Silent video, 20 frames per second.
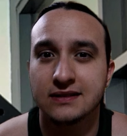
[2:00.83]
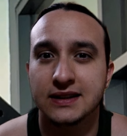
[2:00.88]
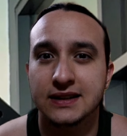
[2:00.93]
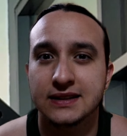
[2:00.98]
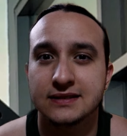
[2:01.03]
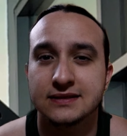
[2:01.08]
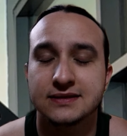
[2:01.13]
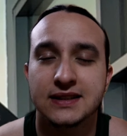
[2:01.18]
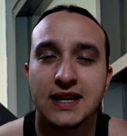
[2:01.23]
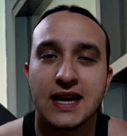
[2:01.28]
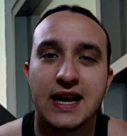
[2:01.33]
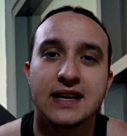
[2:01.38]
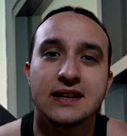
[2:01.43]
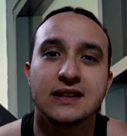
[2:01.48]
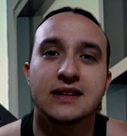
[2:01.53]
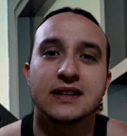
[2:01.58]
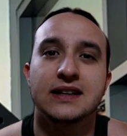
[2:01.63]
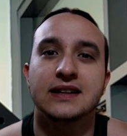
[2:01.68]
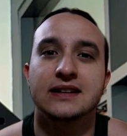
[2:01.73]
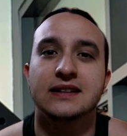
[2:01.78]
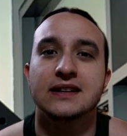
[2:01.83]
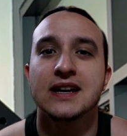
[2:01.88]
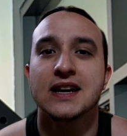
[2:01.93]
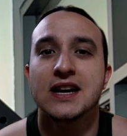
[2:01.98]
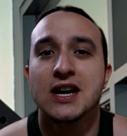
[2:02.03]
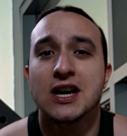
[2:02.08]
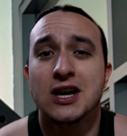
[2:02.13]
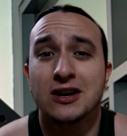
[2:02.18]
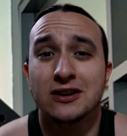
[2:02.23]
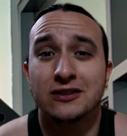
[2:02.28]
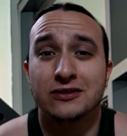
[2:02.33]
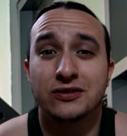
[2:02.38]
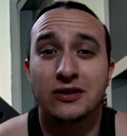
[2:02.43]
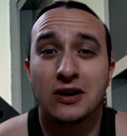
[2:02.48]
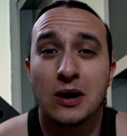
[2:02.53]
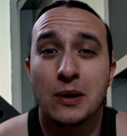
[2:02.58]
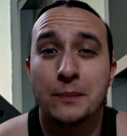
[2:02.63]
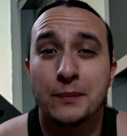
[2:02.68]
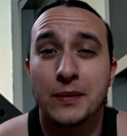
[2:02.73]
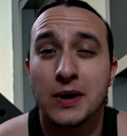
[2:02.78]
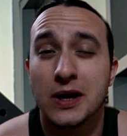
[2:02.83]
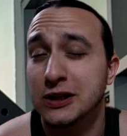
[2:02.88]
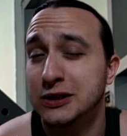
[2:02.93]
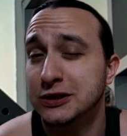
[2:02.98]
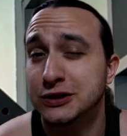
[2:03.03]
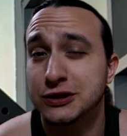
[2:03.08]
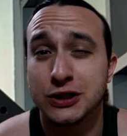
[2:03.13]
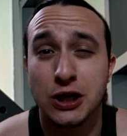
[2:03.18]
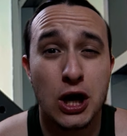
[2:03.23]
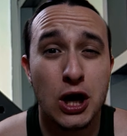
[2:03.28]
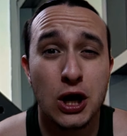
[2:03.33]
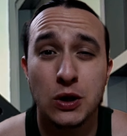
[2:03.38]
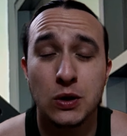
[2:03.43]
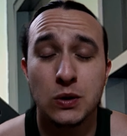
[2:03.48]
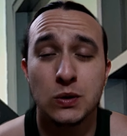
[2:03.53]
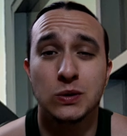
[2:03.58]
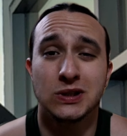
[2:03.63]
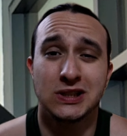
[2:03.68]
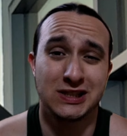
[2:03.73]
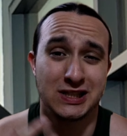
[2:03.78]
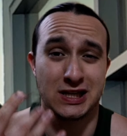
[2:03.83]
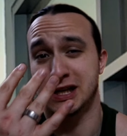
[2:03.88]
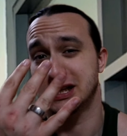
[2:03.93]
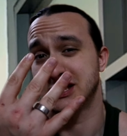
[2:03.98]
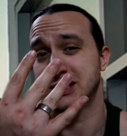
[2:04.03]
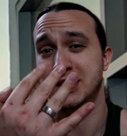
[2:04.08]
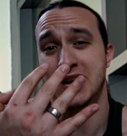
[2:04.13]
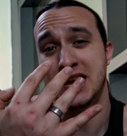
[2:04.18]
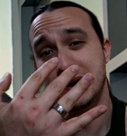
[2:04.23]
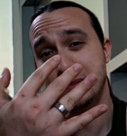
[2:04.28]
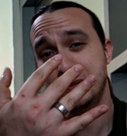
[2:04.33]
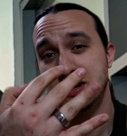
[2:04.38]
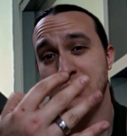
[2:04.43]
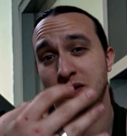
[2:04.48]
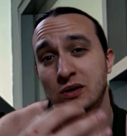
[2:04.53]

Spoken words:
clean. The hang clean from toe to tip